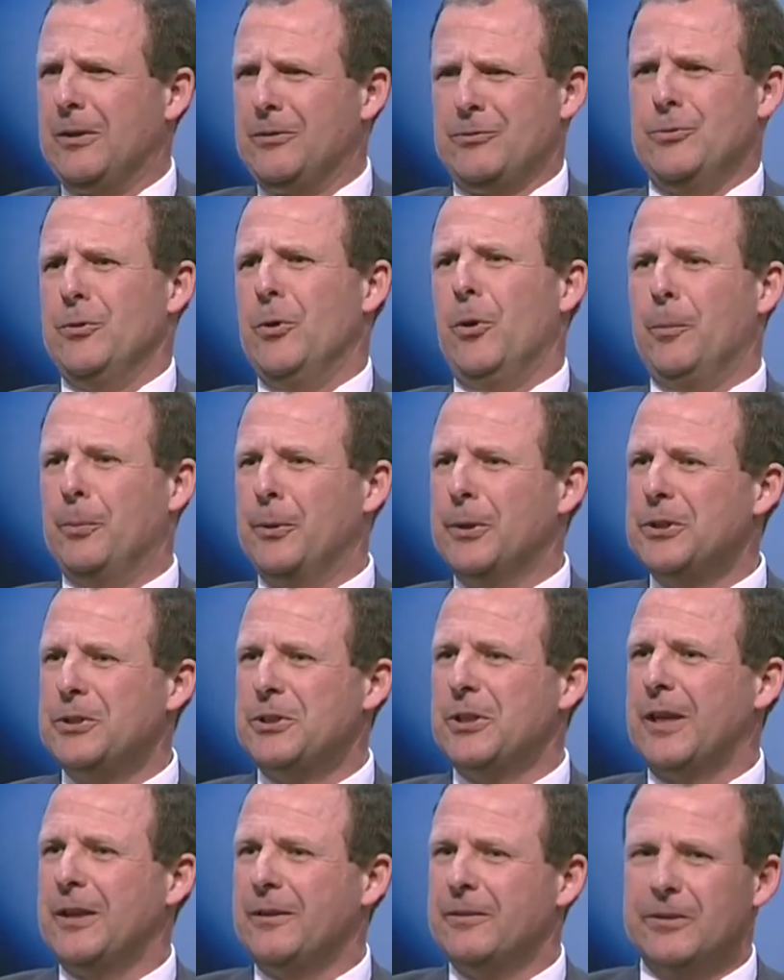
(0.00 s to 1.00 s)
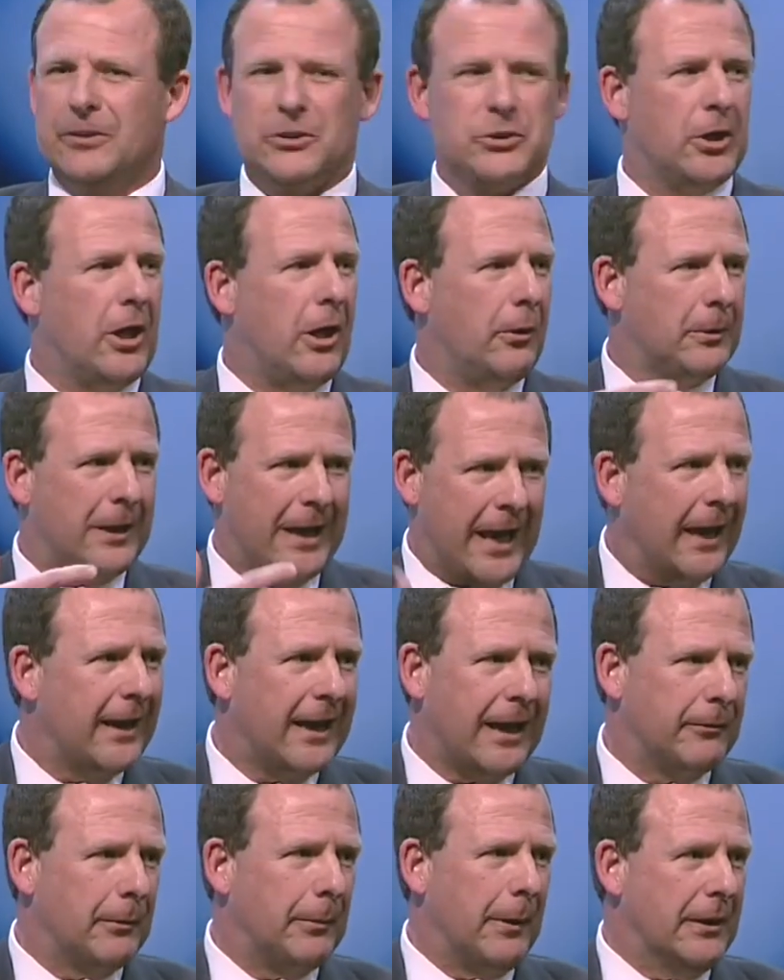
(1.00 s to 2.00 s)
do not appreciate that a child can
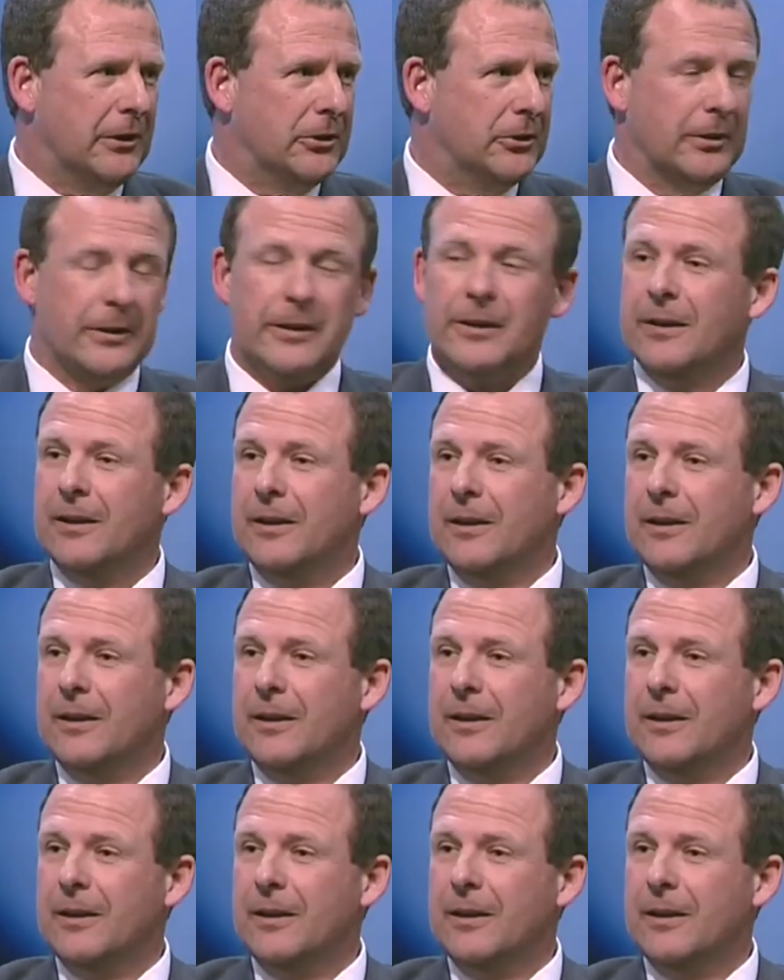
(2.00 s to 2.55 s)
have a pension.